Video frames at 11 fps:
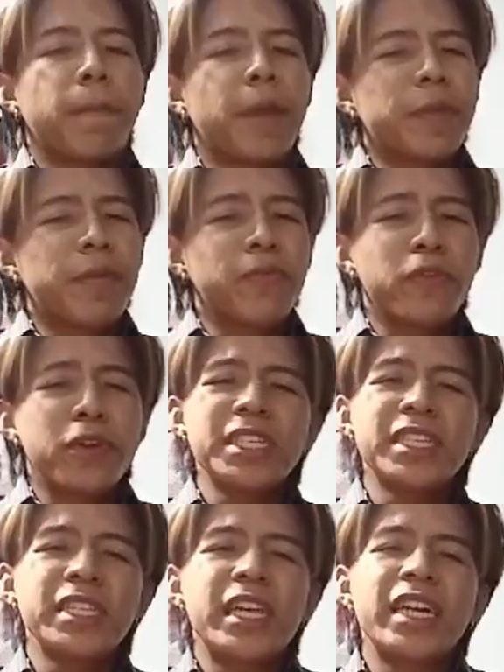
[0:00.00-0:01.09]
But before
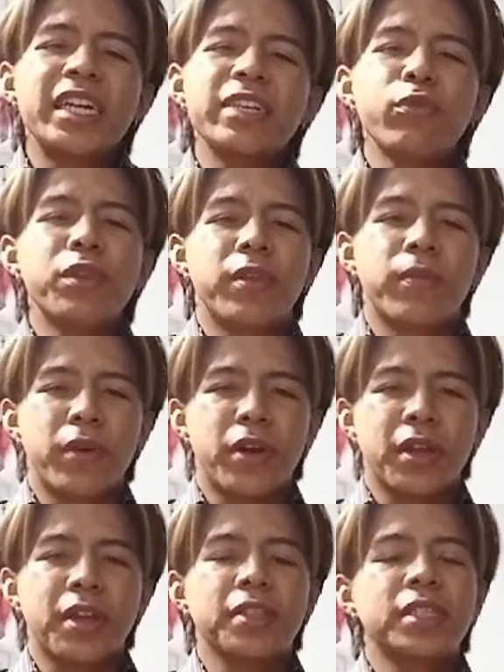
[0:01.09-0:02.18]
starting with the
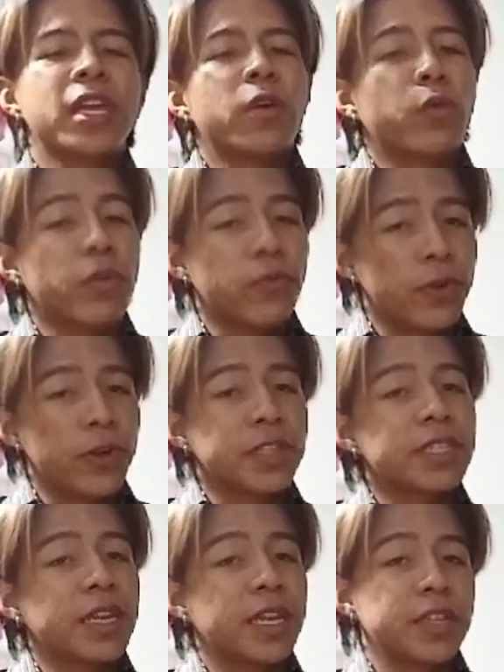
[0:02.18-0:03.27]
markers, we
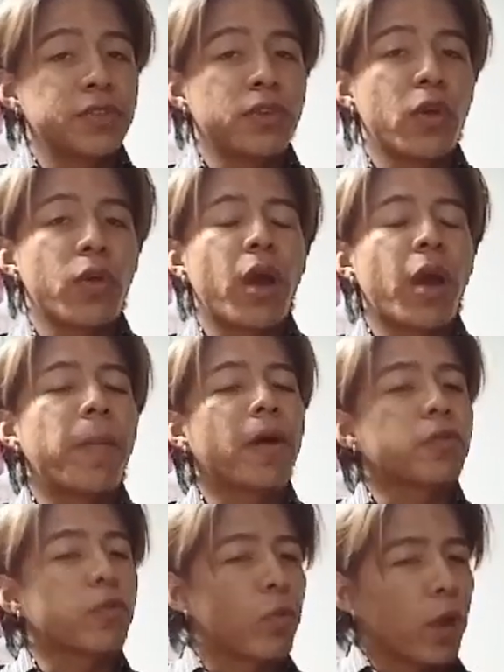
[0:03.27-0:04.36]
first need to know
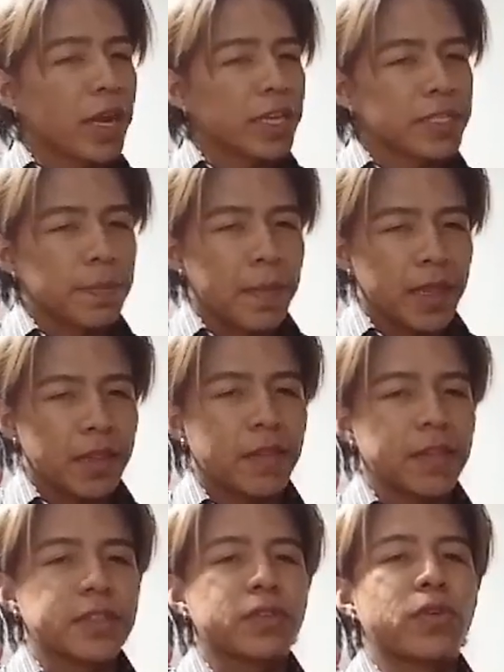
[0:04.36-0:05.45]
about what is
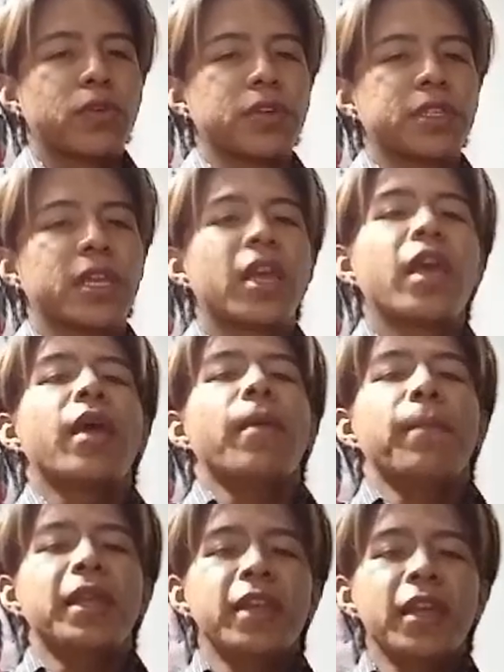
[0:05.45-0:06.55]
Metadiscourse.
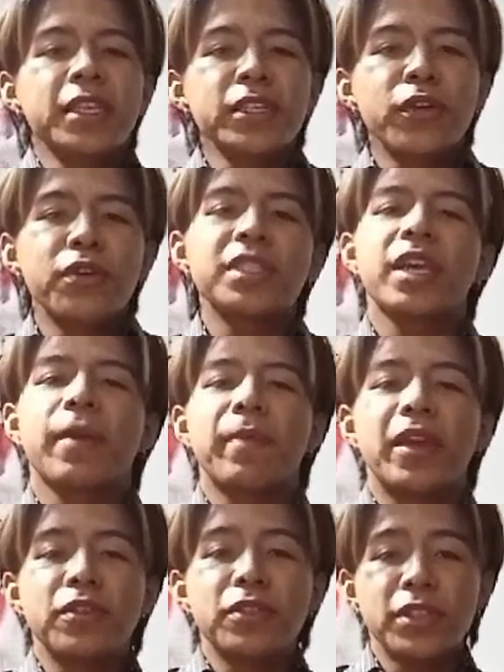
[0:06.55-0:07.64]
Metadiscourse can
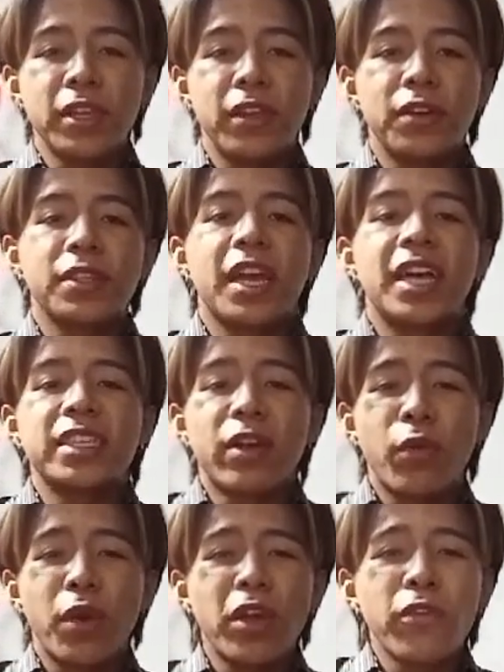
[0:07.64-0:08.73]
be considered as
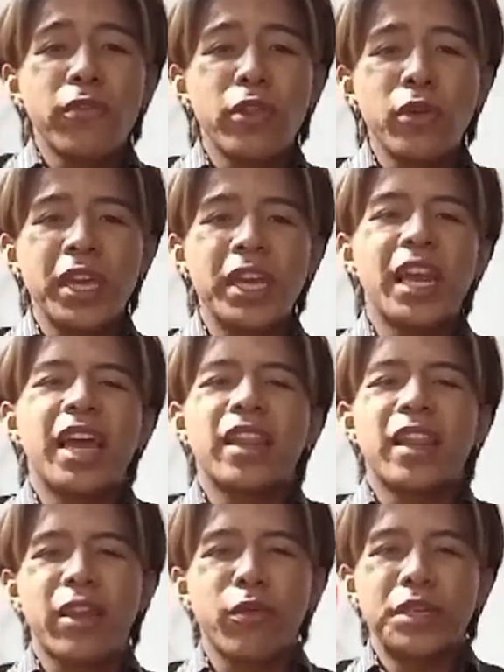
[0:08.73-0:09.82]
a way of looking at
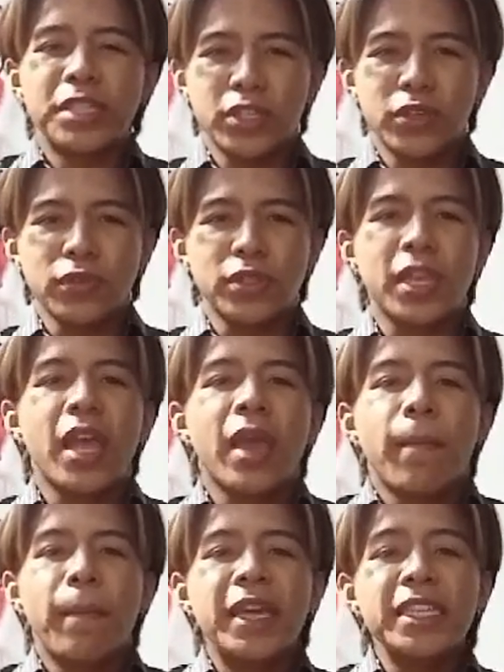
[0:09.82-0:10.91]
language use,
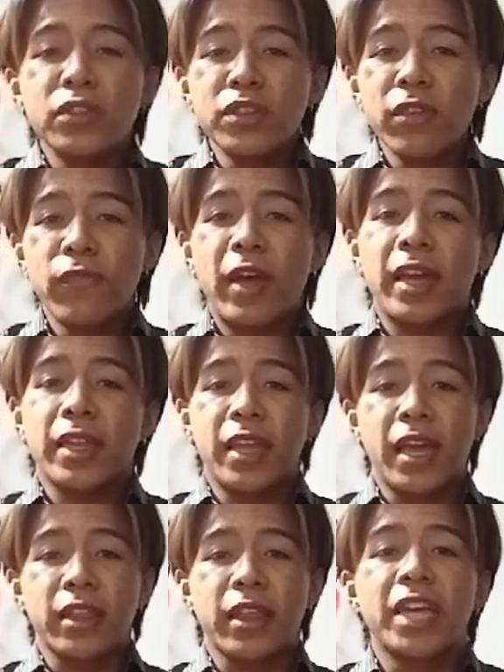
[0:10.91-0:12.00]
based on the fact
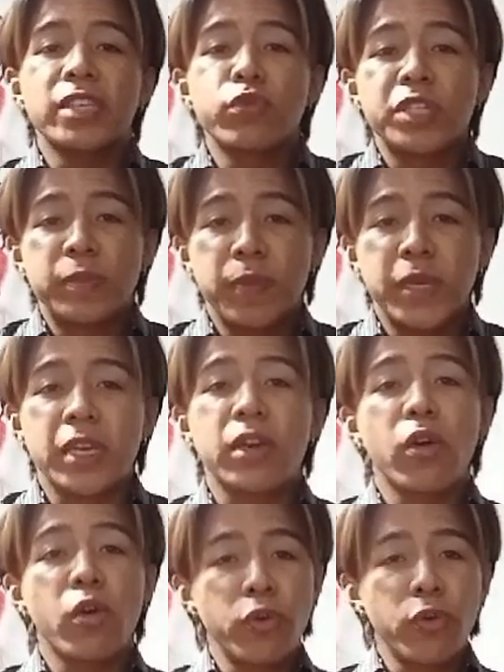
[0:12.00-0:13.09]
that, as we speak
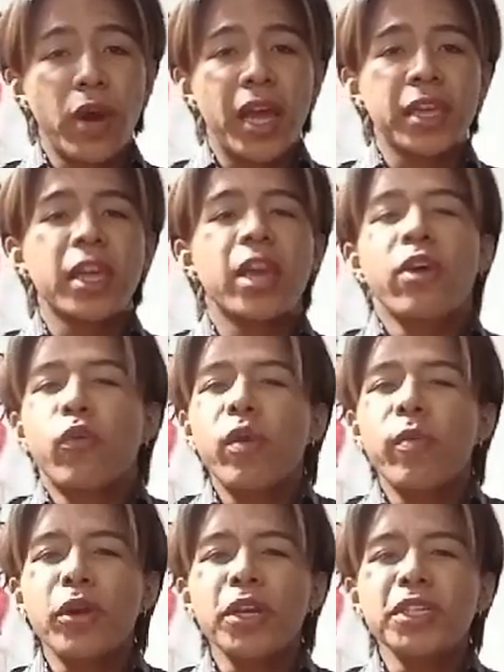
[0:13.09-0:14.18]
or write, we
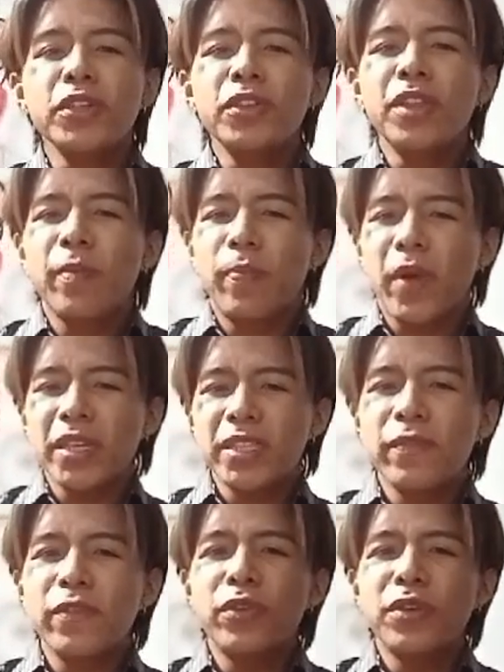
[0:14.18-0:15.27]
monitor the
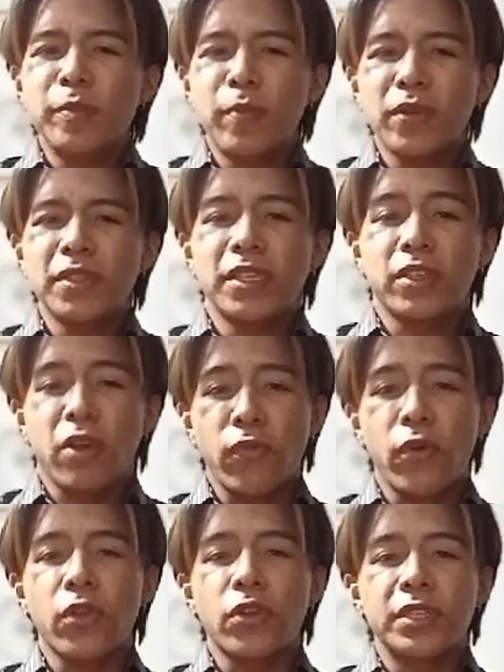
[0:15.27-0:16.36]
possible responses
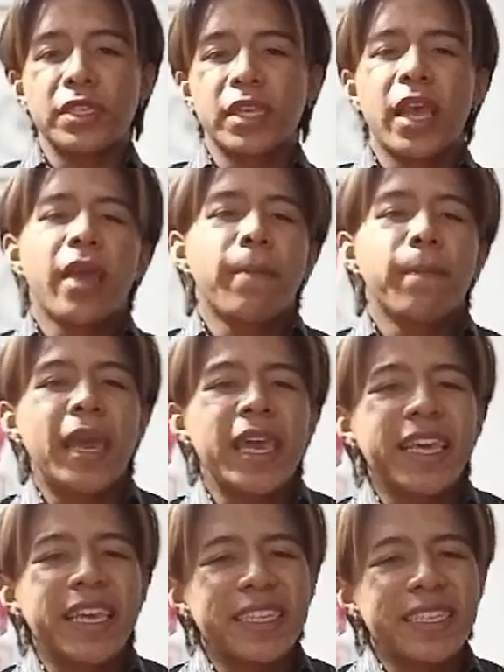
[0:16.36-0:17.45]
of others,
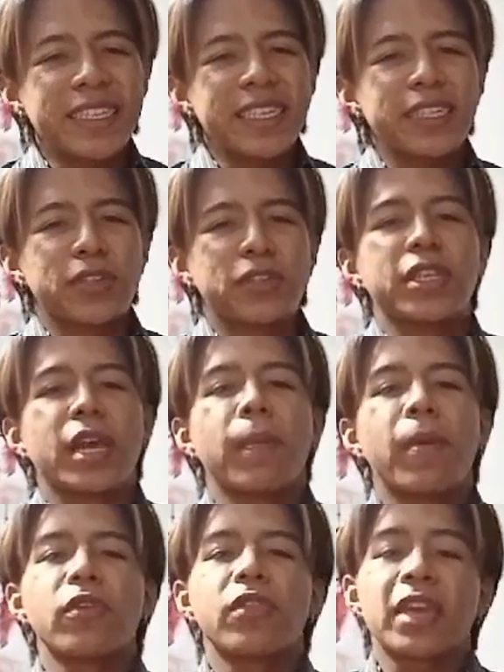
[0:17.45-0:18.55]
making decisions
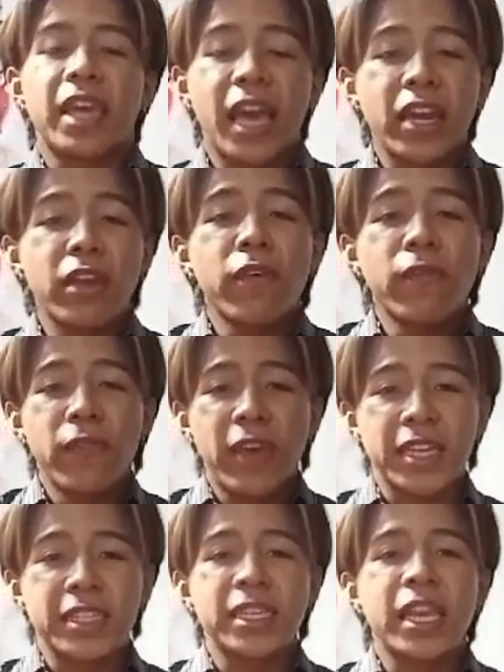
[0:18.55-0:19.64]
about the kind of
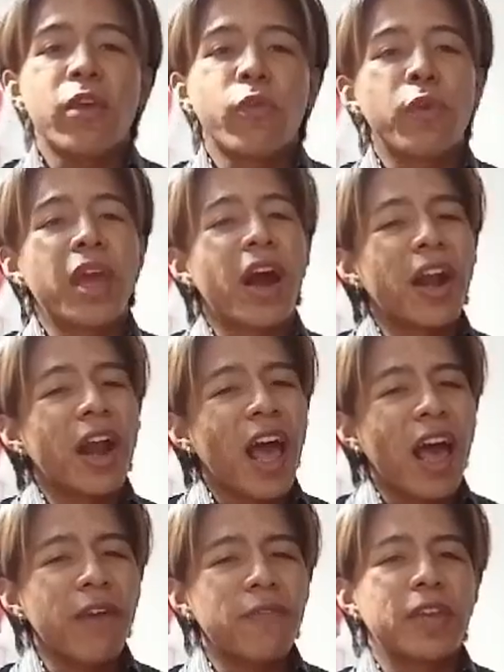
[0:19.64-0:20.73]
effects we are
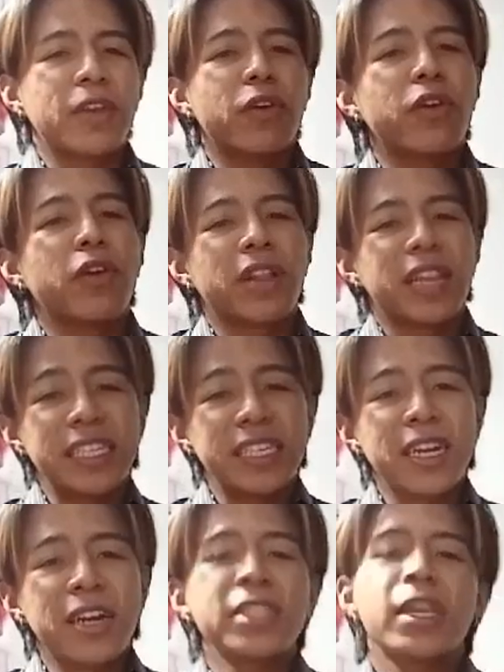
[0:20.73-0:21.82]
having on our
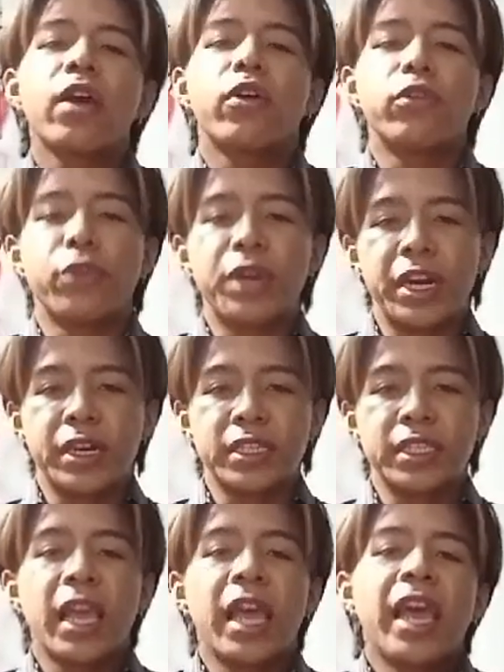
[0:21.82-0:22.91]
listeners or
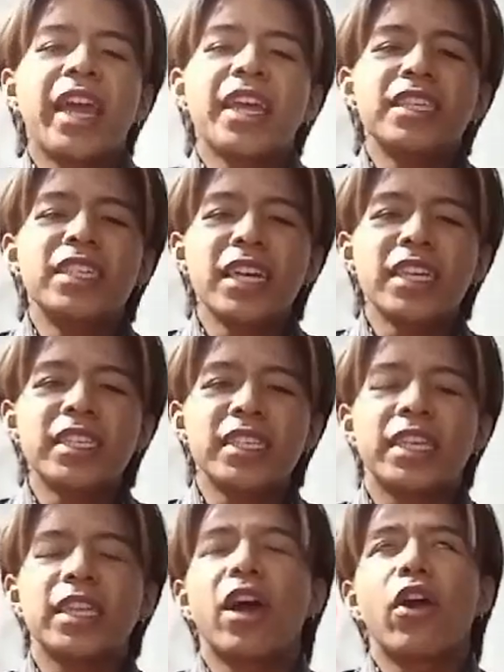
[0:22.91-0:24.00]
readers, and
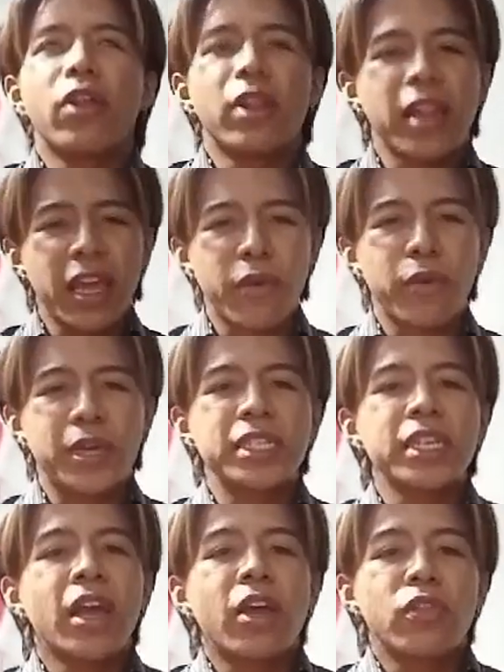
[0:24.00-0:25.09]
adjusting our
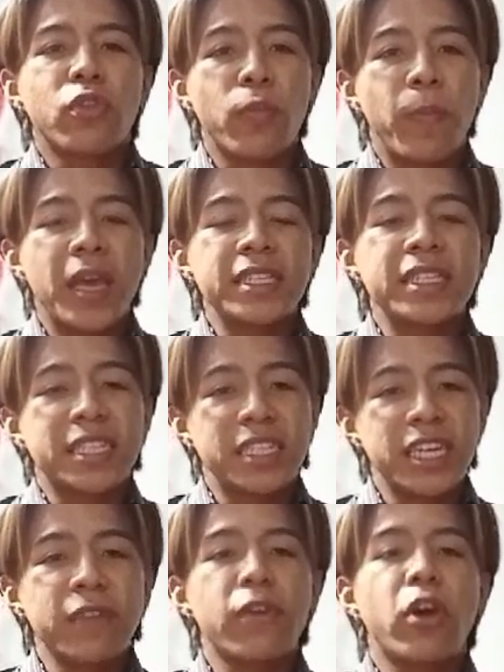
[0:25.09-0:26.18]
language to best
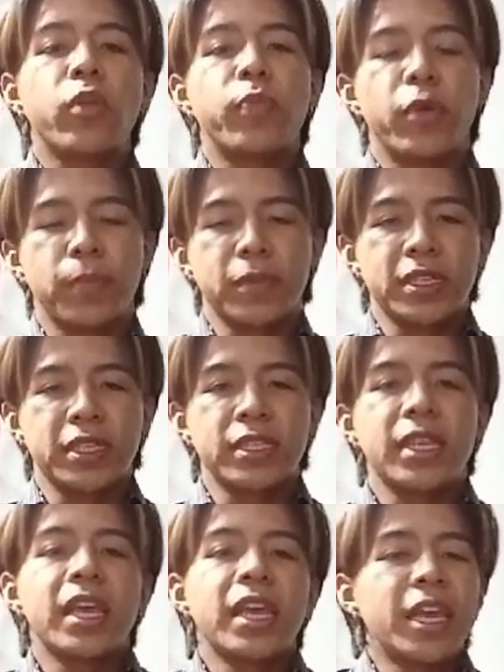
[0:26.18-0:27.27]
achieve our purposes.
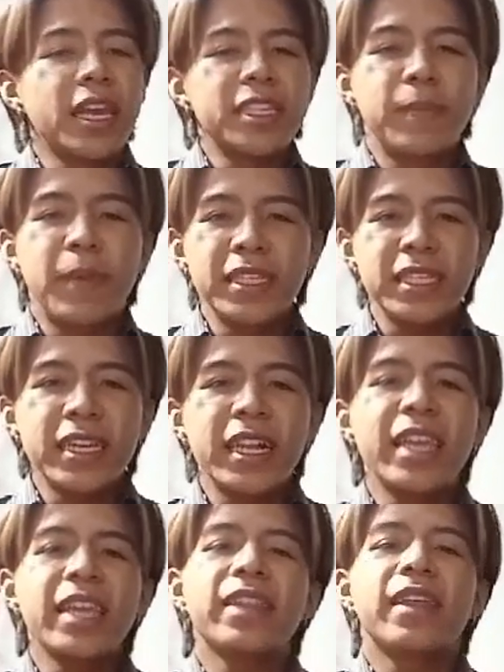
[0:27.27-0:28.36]
It is
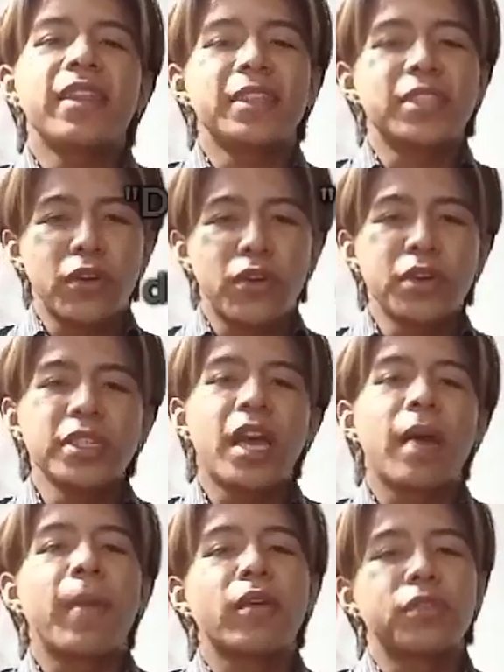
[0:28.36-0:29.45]
basically the discourse
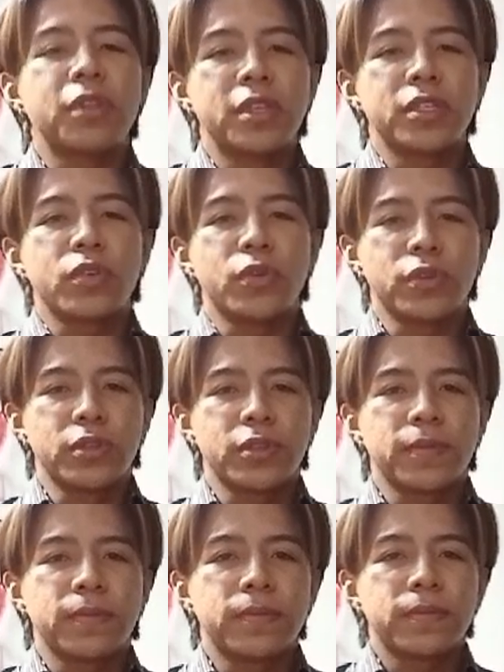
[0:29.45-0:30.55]
about the discourse.